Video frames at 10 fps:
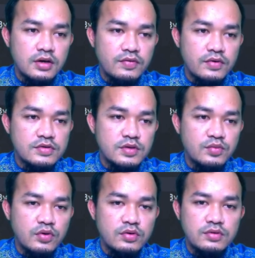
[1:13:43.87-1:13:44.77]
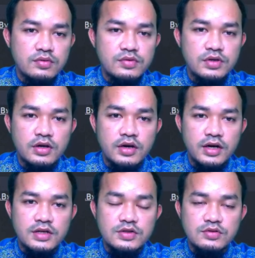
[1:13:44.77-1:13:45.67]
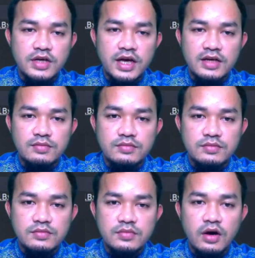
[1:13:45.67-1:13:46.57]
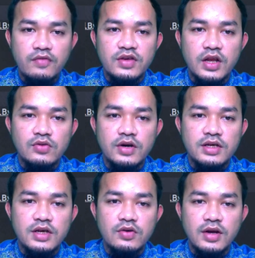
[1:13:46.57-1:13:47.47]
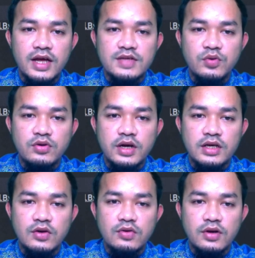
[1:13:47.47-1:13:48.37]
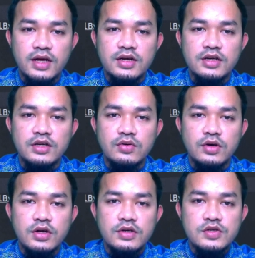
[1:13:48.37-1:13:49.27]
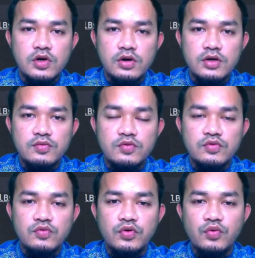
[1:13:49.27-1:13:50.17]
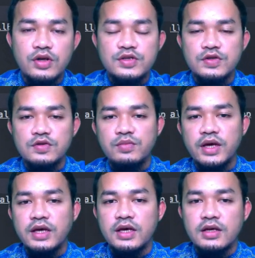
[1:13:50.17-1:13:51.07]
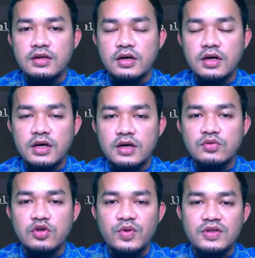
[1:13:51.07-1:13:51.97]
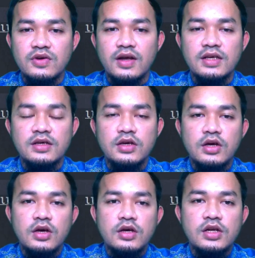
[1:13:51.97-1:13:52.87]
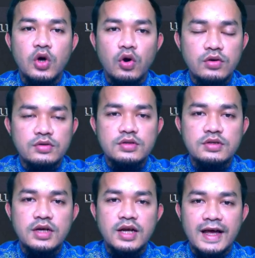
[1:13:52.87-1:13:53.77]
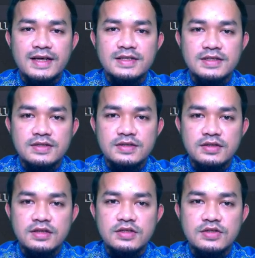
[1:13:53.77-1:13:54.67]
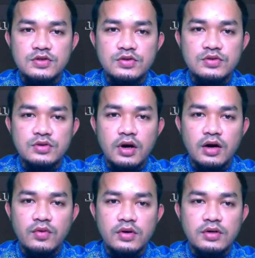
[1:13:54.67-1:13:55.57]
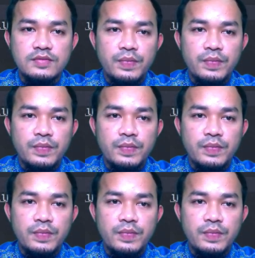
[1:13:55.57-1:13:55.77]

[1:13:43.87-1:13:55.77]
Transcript: For example, here, right, 2 times of include, right, include class product, include class radio. So if we want to make it automatically load the class into our